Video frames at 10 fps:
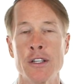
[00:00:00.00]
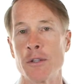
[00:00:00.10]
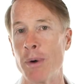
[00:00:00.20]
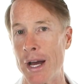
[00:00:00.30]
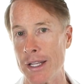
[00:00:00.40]

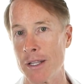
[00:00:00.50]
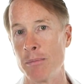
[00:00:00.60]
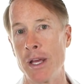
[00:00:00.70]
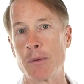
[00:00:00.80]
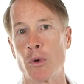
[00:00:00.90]
your body could
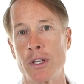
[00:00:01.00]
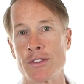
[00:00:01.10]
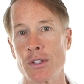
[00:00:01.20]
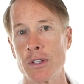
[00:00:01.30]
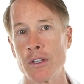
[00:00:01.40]
make more
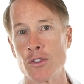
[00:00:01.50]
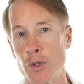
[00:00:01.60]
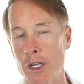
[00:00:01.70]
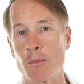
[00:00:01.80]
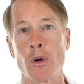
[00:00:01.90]
insulin,
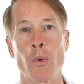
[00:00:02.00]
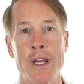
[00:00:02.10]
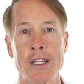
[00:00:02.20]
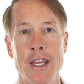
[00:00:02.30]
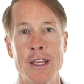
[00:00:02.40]
trigger more
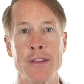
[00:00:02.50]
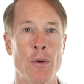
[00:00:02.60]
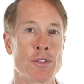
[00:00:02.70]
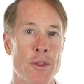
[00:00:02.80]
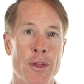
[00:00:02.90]
weight gain.
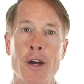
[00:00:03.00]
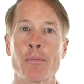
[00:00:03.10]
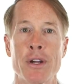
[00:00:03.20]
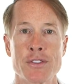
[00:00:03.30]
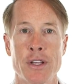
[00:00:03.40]
That was the thought
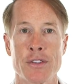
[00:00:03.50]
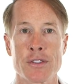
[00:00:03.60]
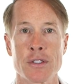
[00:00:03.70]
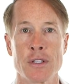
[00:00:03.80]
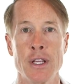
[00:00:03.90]
process.